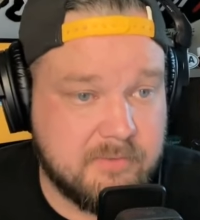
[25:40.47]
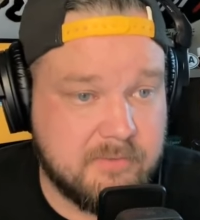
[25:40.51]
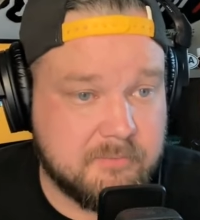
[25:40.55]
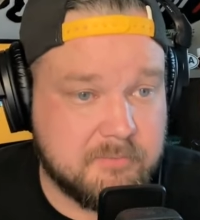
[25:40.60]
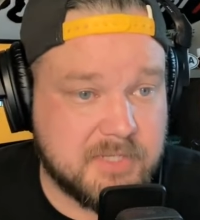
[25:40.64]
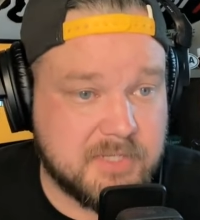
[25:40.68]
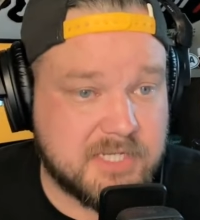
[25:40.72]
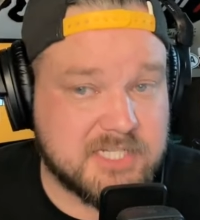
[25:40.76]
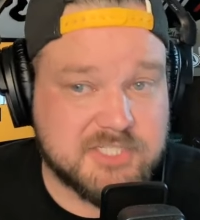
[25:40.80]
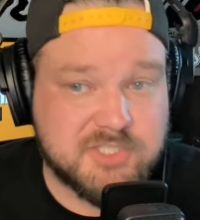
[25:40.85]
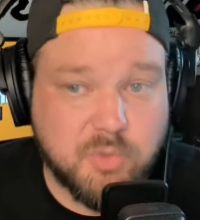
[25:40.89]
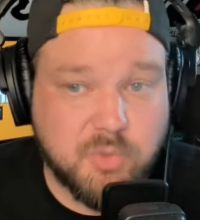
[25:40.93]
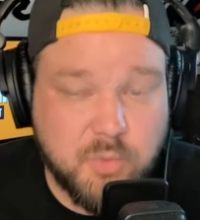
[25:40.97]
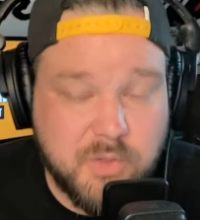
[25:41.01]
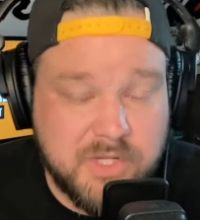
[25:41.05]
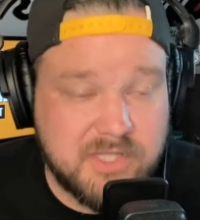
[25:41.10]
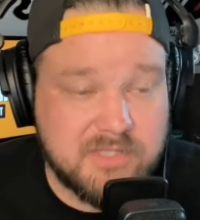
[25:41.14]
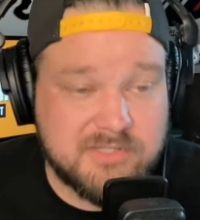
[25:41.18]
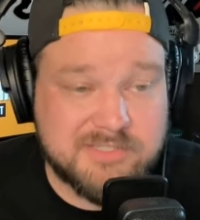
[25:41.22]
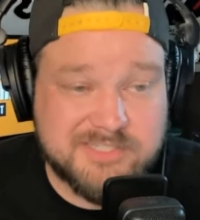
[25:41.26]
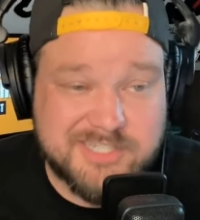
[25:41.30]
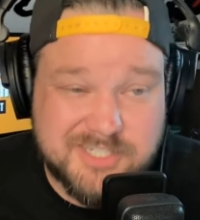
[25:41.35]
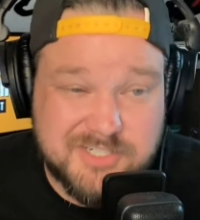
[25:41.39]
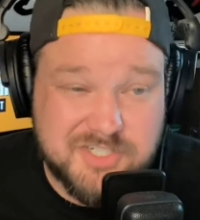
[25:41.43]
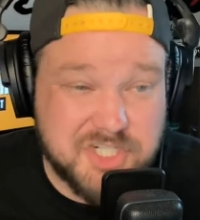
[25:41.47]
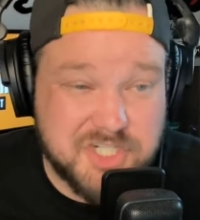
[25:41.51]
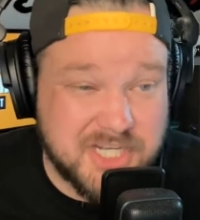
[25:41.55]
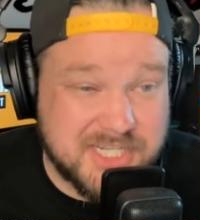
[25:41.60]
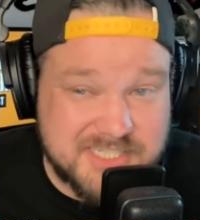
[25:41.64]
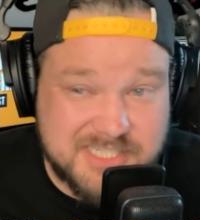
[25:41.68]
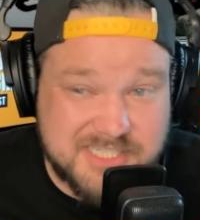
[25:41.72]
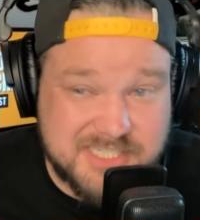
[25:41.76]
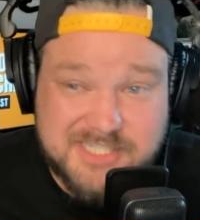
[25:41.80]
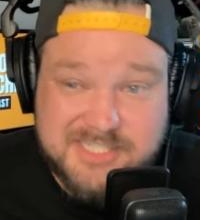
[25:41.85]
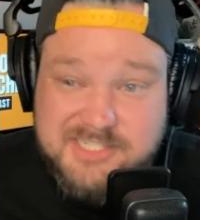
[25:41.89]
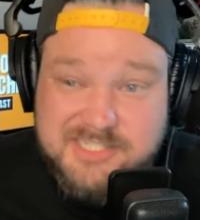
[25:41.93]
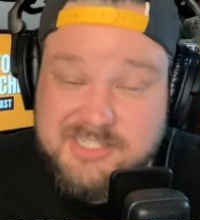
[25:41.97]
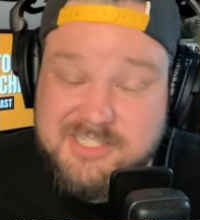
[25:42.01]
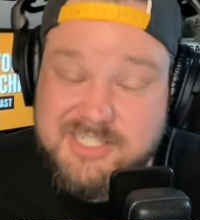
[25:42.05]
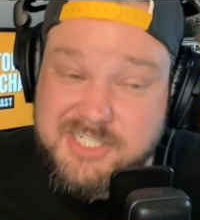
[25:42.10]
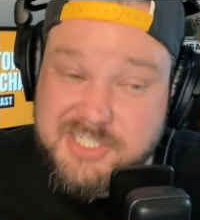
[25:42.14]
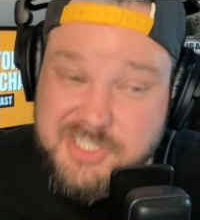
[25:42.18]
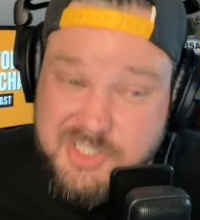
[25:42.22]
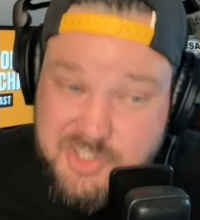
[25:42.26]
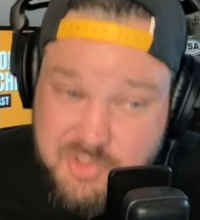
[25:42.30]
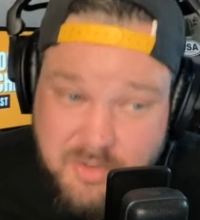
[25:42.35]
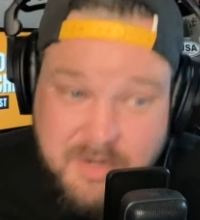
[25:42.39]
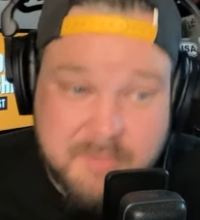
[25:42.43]
because the wheels of justice
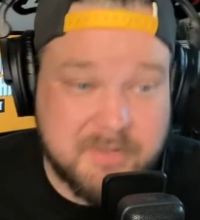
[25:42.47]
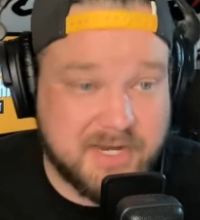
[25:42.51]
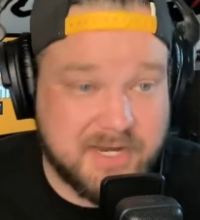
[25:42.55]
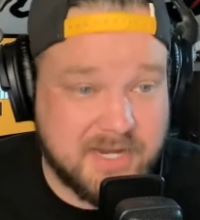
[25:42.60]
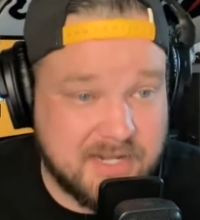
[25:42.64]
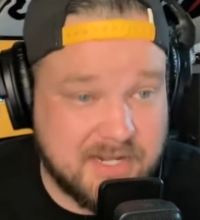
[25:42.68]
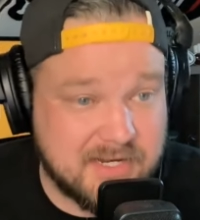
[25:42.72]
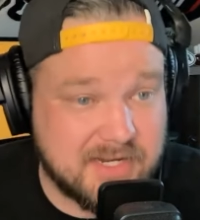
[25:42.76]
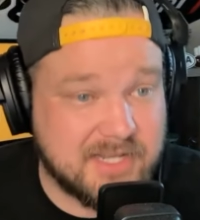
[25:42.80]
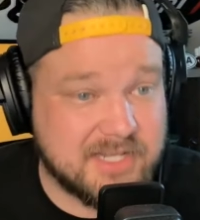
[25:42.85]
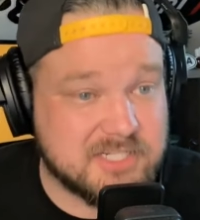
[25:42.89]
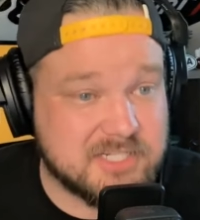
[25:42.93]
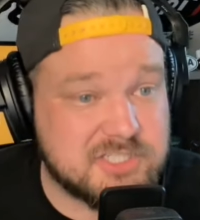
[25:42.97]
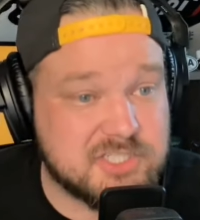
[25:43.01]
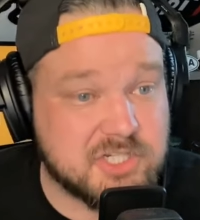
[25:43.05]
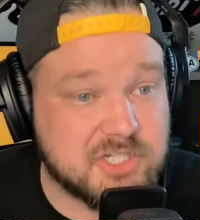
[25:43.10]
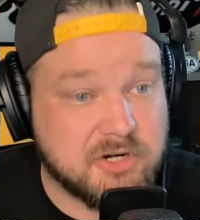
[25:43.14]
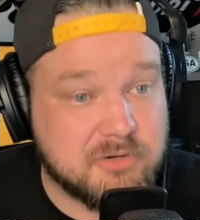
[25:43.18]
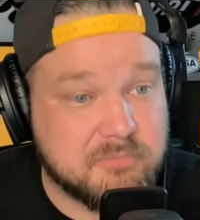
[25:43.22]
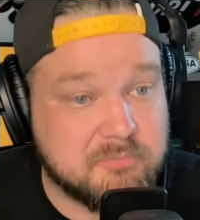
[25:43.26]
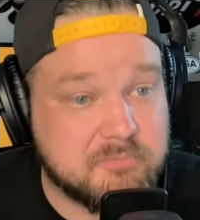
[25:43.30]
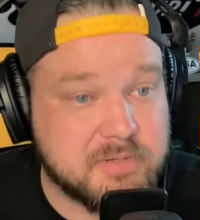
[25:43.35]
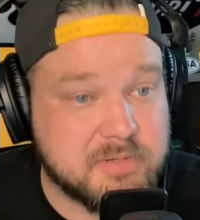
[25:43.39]
discriminate against certain